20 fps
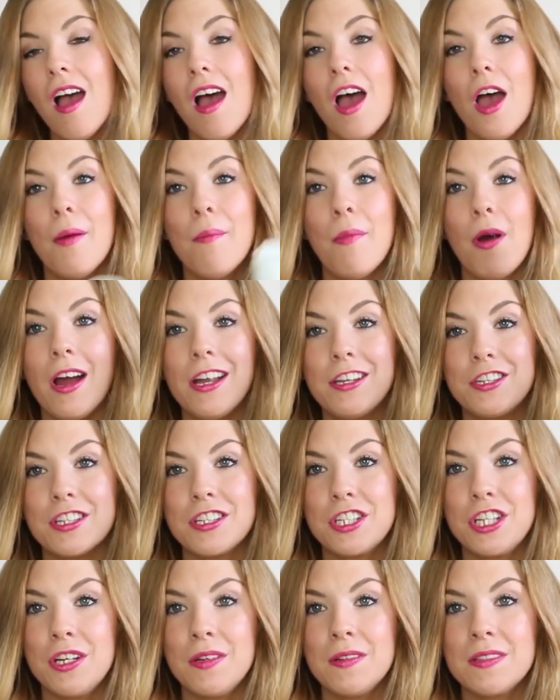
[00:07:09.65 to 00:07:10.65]
I
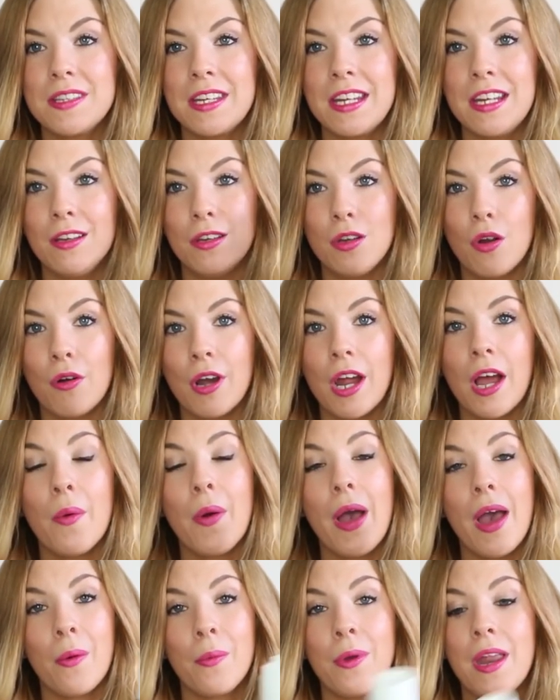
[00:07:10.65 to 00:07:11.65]
just use the
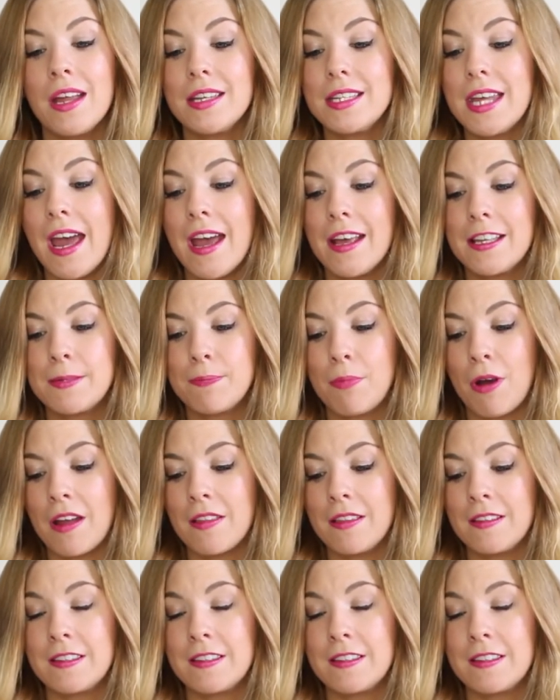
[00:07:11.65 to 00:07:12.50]
L'Oreal Elnette hairspray.